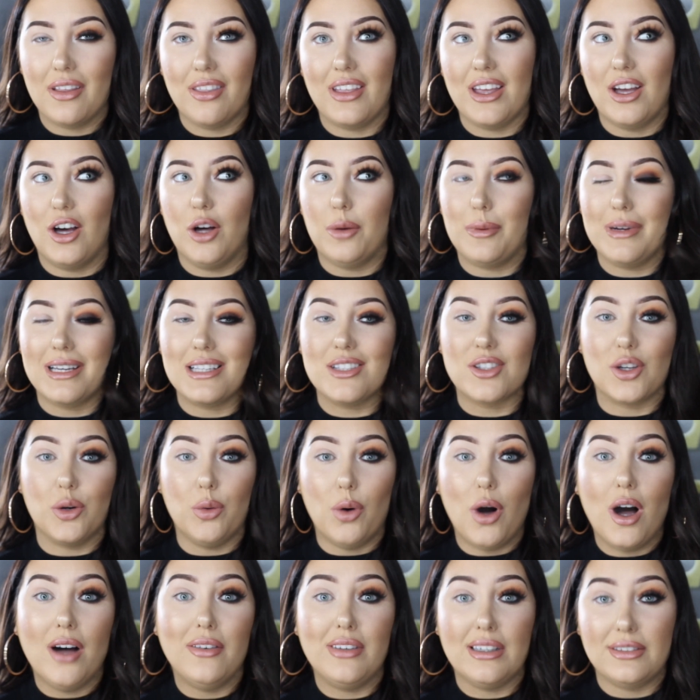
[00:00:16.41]
they always
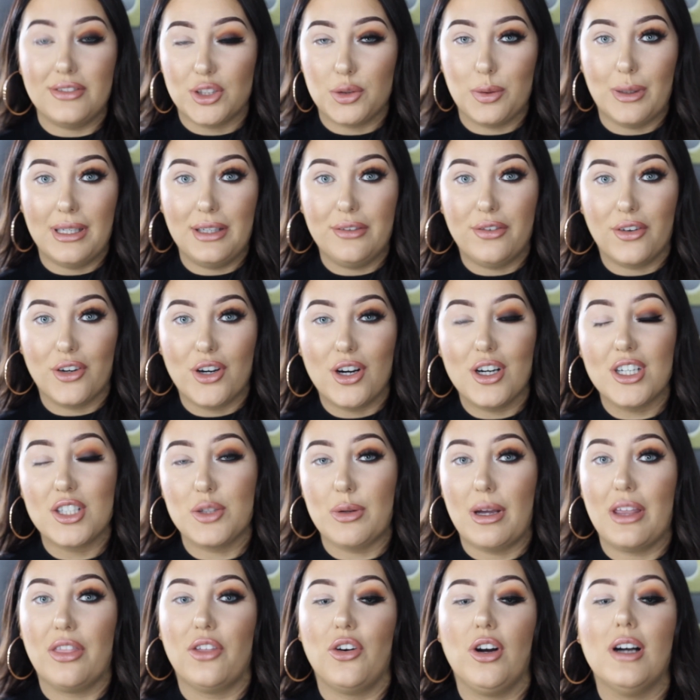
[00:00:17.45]
go off after 24 hours,
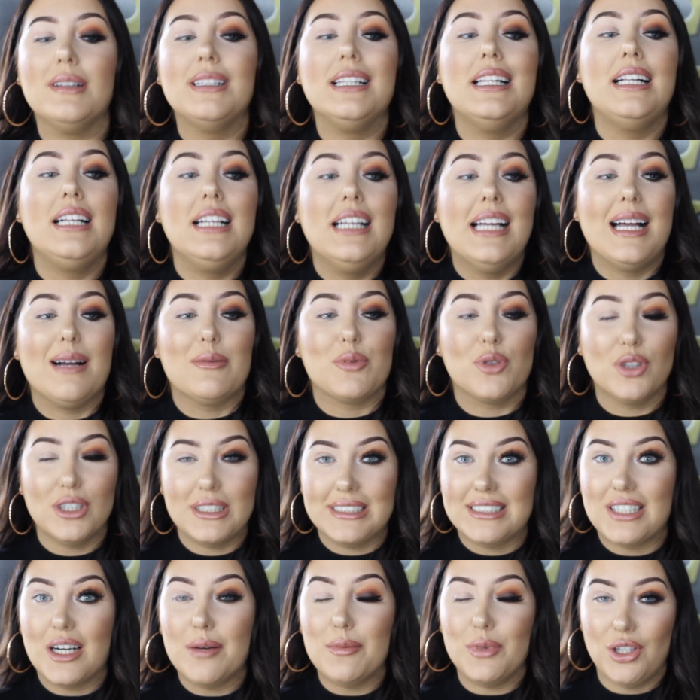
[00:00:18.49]
so I thought I'm going
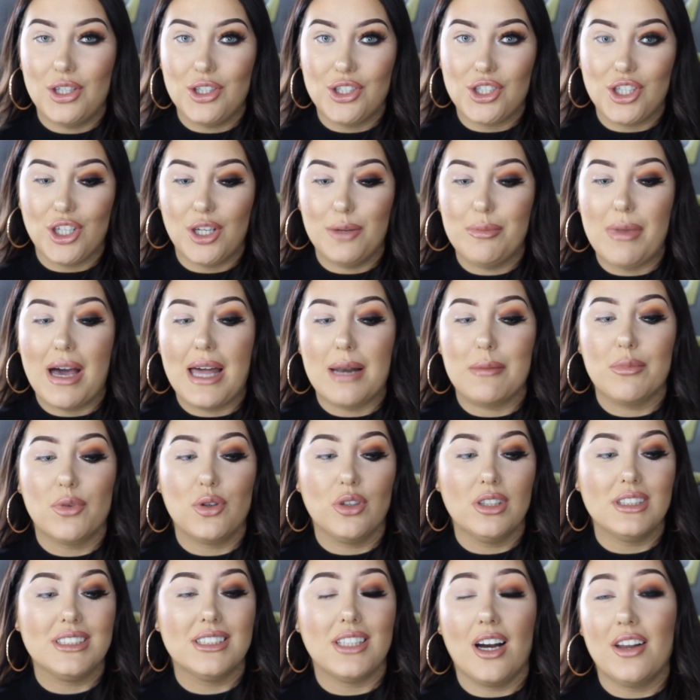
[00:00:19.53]
to start my YouTube and I'm
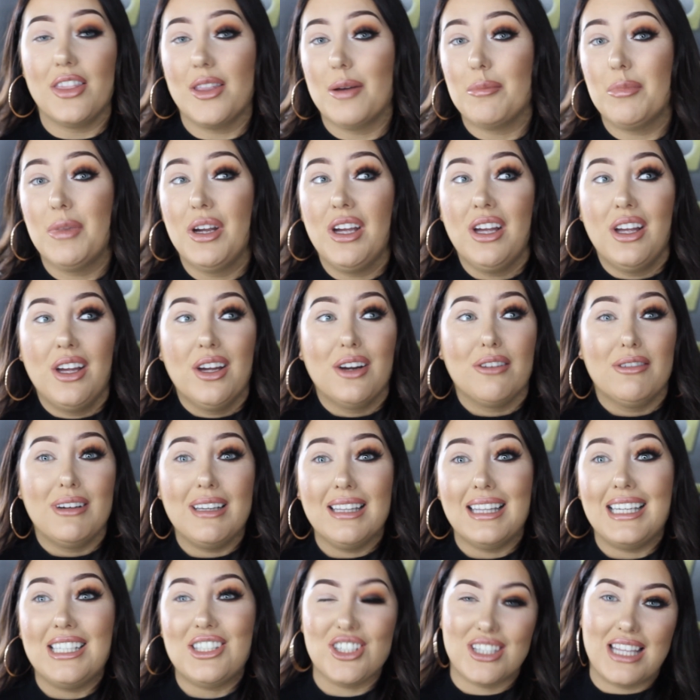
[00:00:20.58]
going to start them
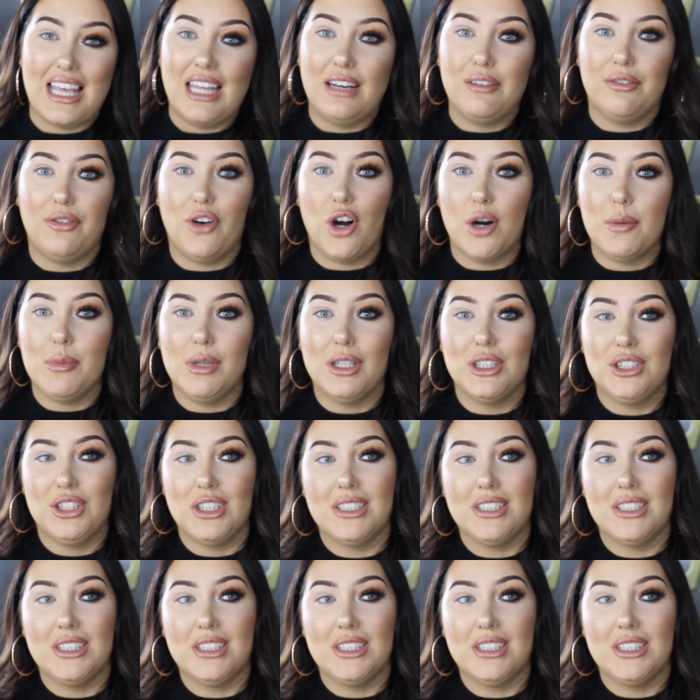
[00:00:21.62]
really just informal,